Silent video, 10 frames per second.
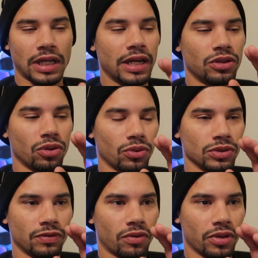I need
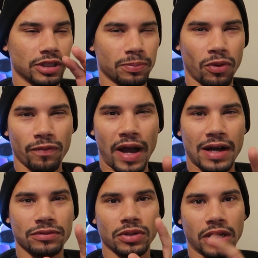tools for the spool valves on